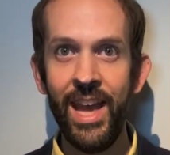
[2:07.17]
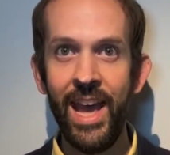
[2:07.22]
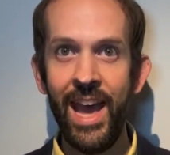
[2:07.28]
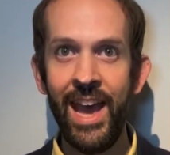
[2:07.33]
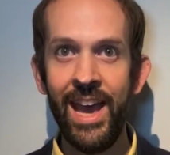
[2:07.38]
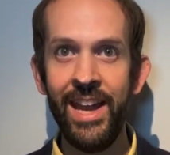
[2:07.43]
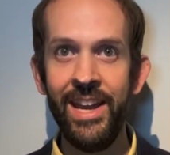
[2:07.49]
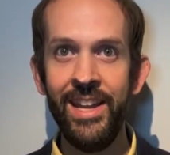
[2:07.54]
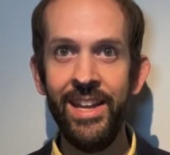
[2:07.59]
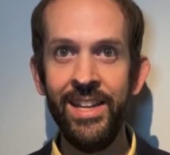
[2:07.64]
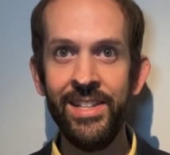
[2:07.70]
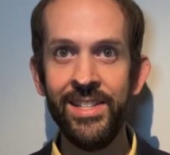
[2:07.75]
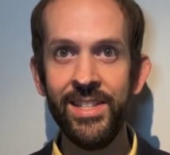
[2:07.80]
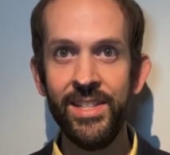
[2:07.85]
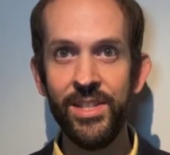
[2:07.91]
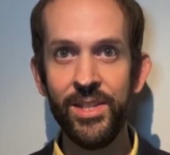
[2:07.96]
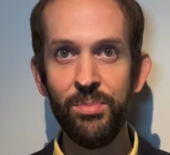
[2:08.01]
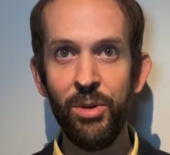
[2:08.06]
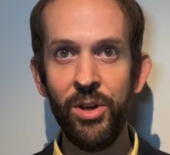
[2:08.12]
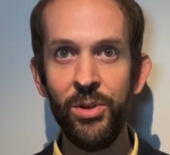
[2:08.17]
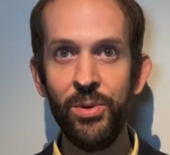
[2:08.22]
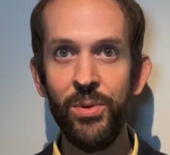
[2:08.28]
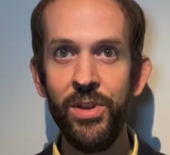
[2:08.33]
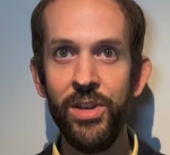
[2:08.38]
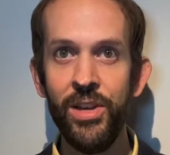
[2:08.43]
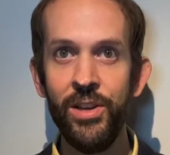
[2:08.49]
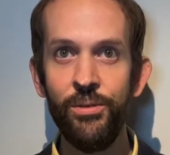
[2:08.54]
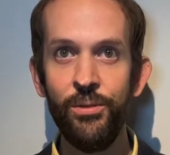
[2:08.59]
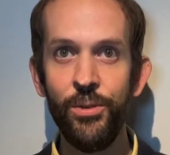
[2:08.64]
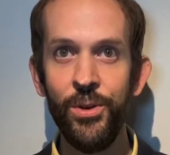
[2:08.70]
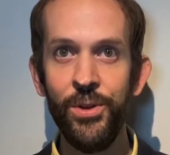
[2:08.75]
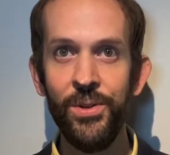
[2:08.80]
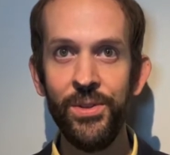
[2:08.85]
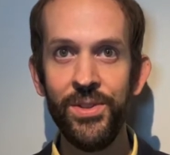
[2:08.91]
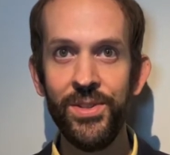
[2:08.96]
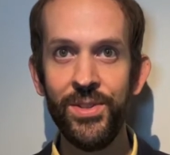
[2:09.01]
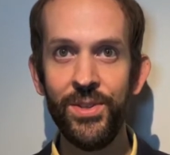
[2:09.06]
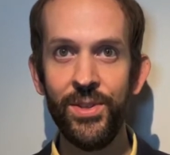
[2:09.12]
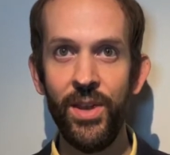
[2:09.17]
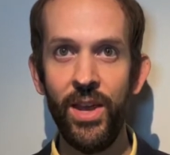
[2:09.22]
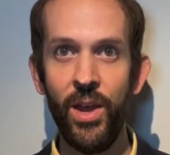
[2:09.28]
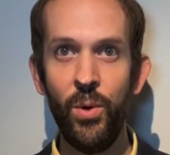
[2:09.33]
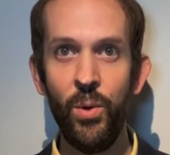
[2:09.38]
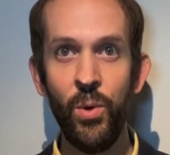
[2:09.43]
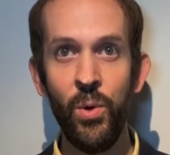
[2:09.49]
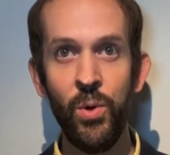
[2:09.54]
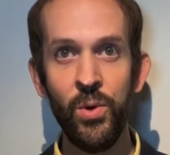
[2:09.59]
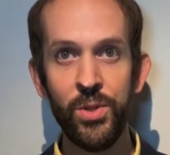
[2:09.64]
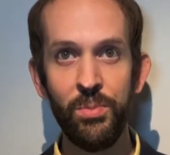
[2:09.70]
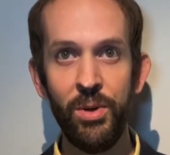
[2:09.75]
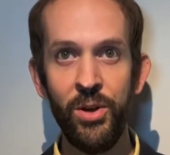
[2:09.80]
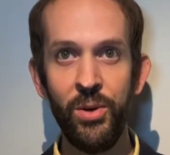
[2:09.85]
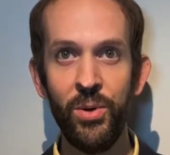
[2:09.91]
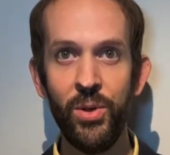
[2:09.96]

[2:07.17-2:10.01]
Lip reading: and into the spinal nerve roots or spinal